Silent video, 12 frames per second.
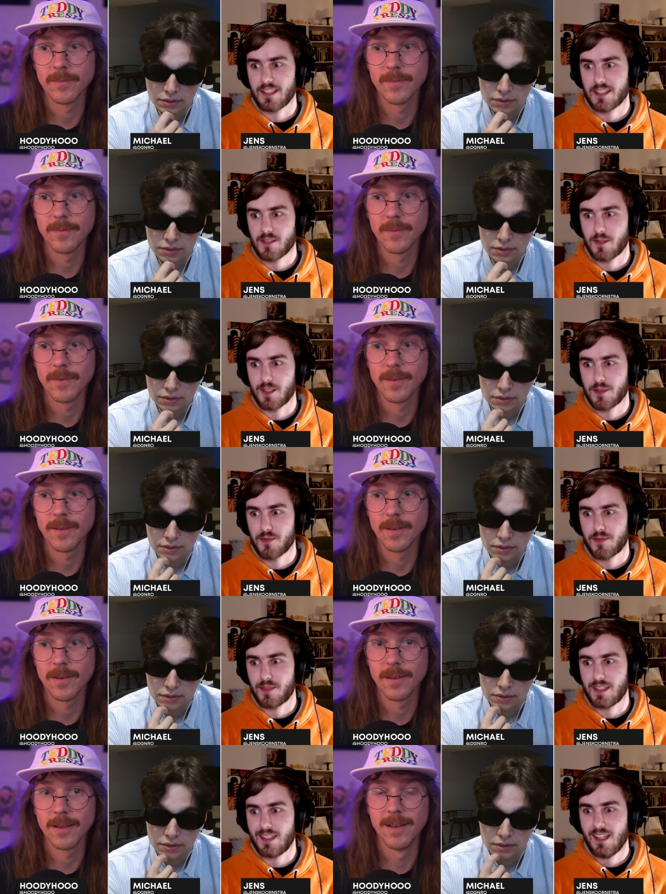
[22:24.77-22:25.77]
Speaker 1: uh, squad of
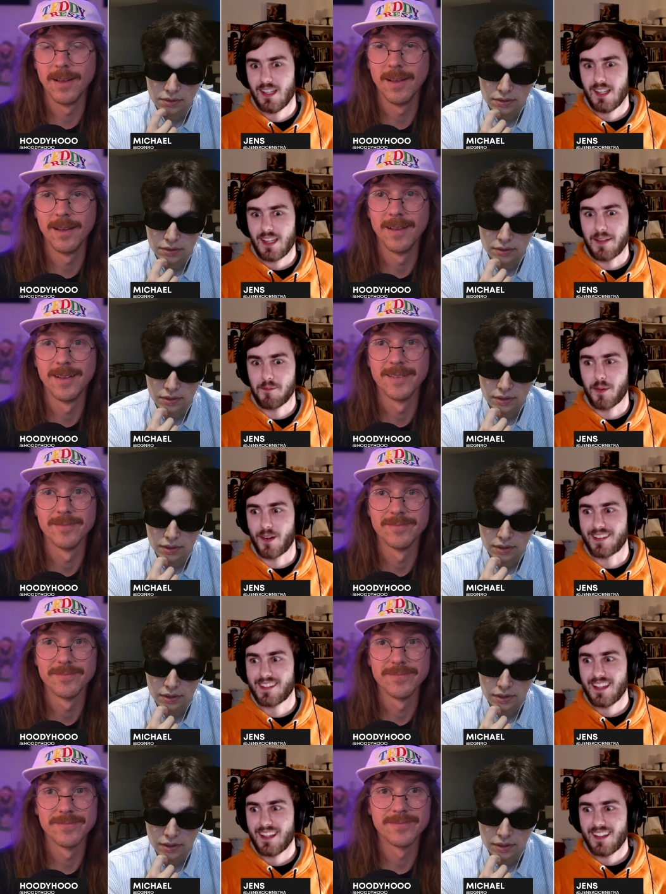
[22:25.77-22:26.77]
uh,
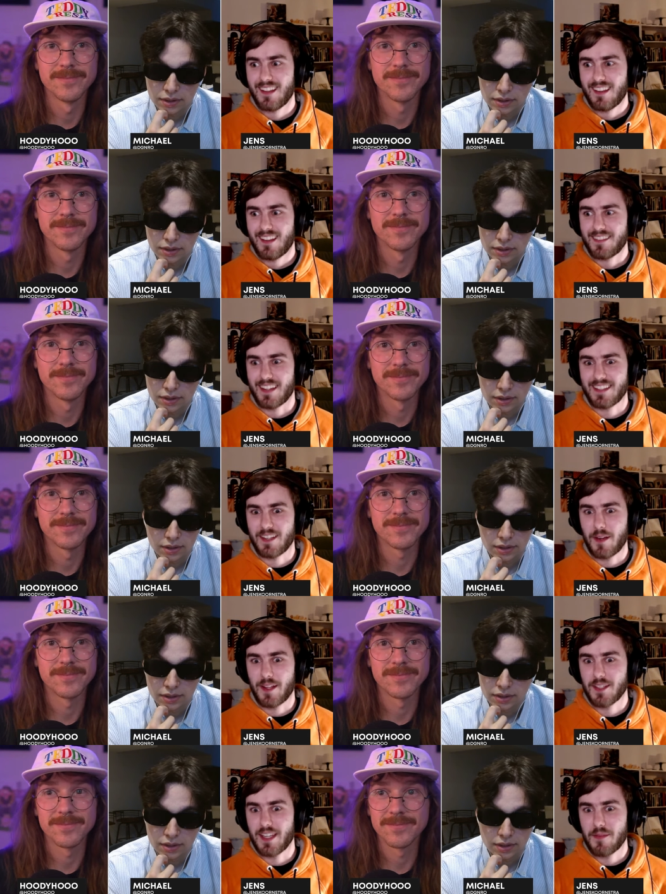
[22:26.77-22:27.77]
endpoints. Th- they
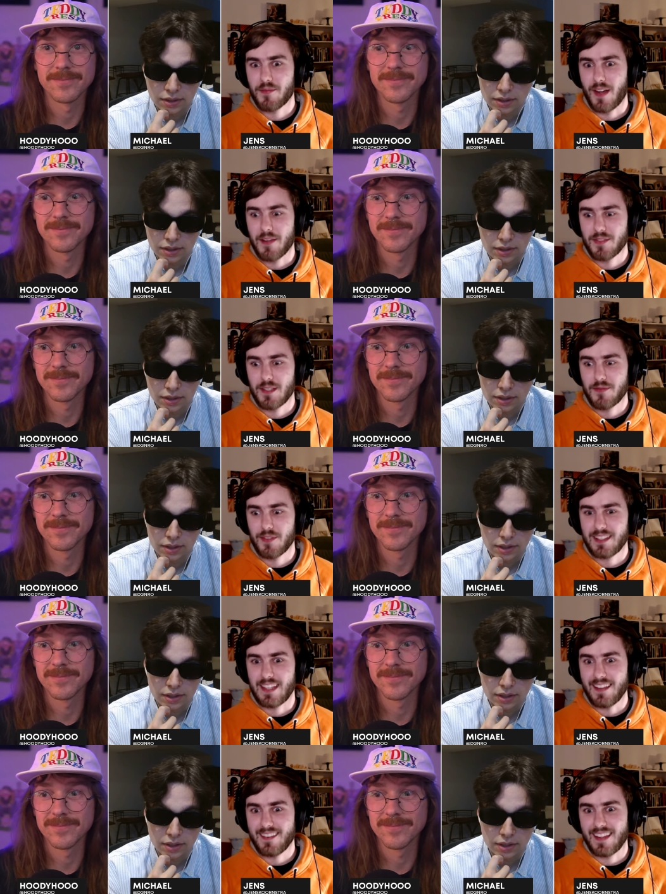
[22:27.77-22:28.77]
went to game five to even
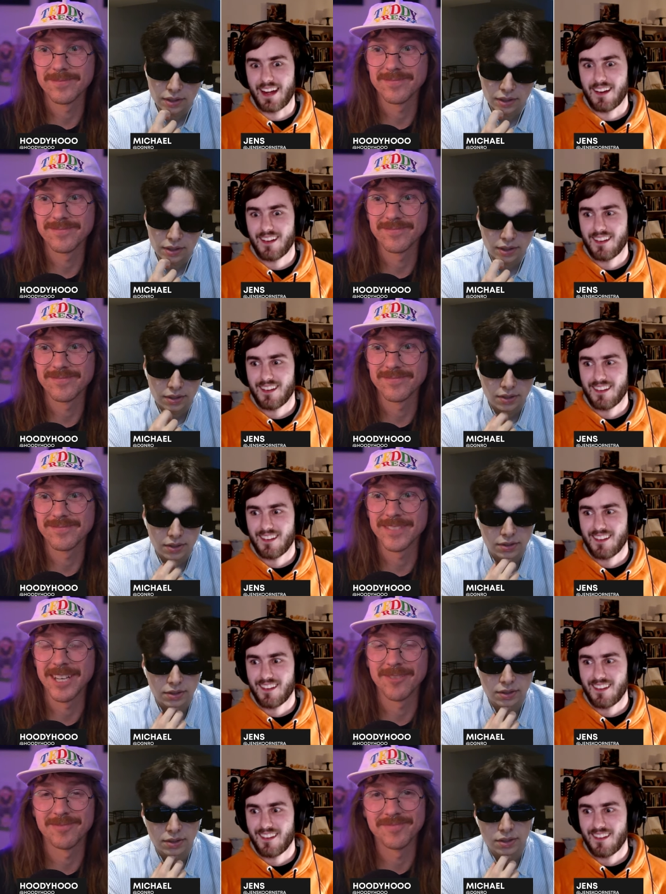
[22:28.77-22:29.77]
get there.
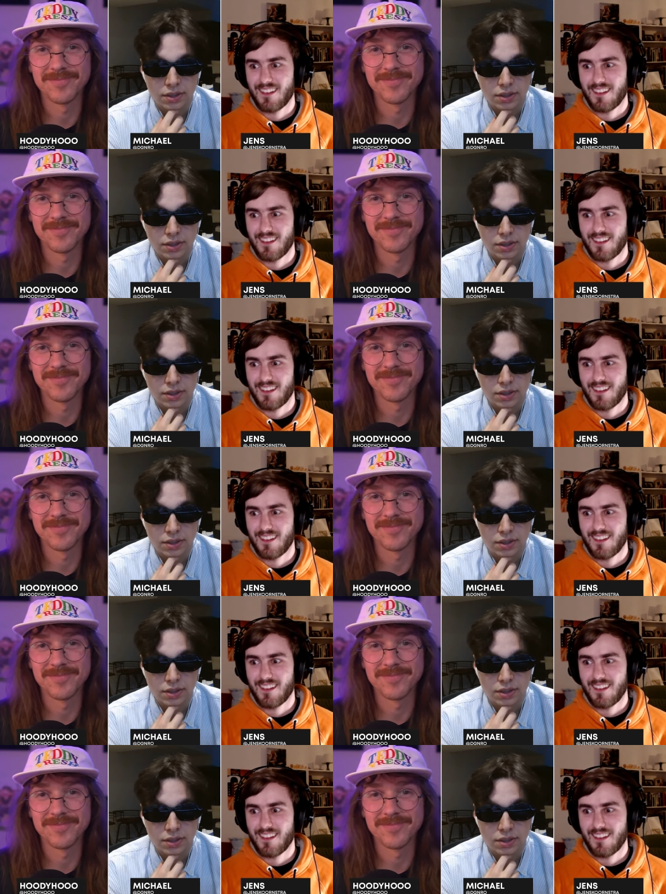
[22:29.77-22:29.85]
Yeah.